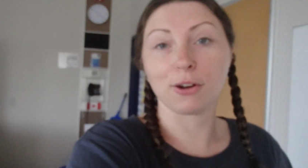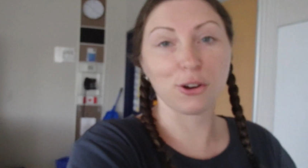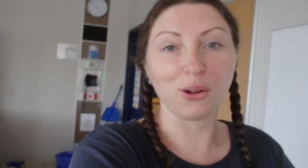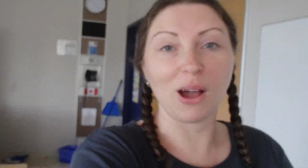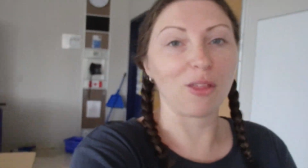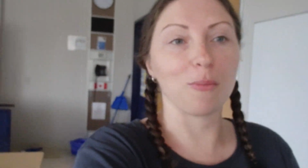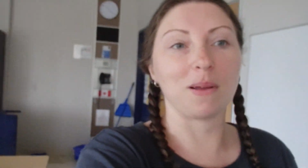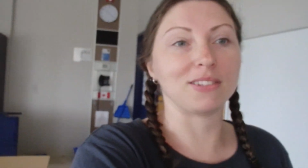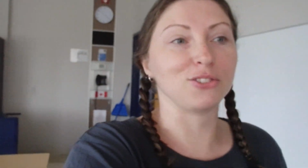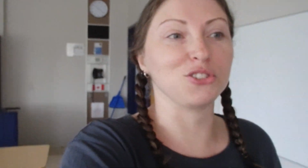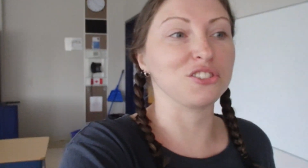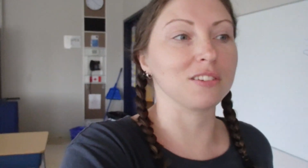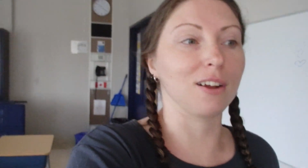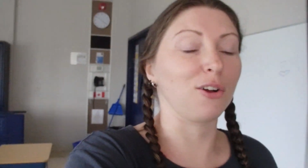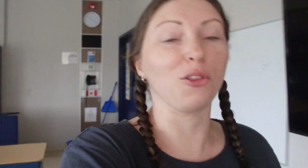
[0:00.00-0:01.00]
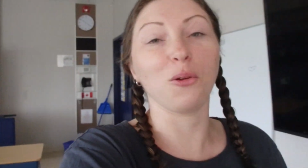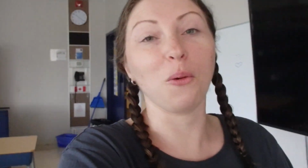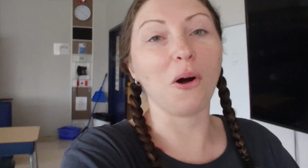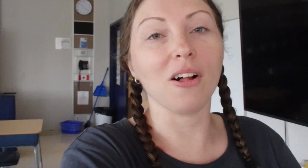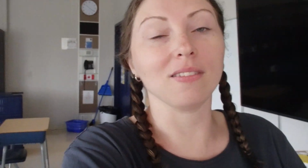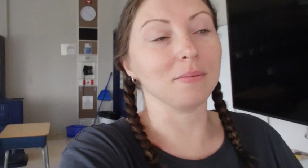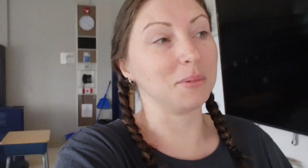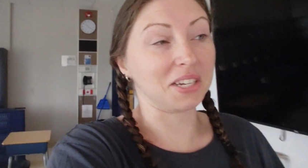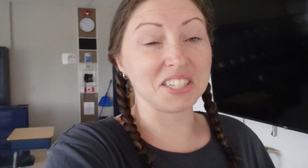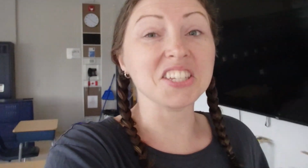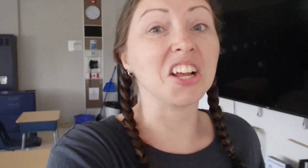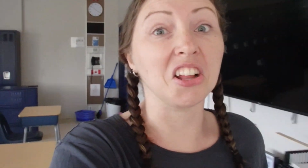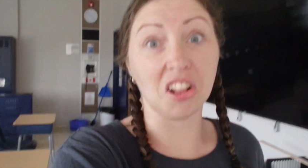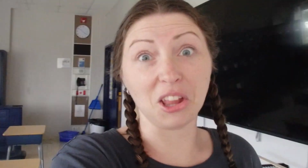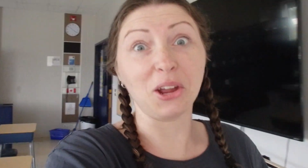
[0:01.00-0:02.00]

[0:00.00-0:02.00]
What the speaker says: I don't know how the pencil's stuck on the wall, but it's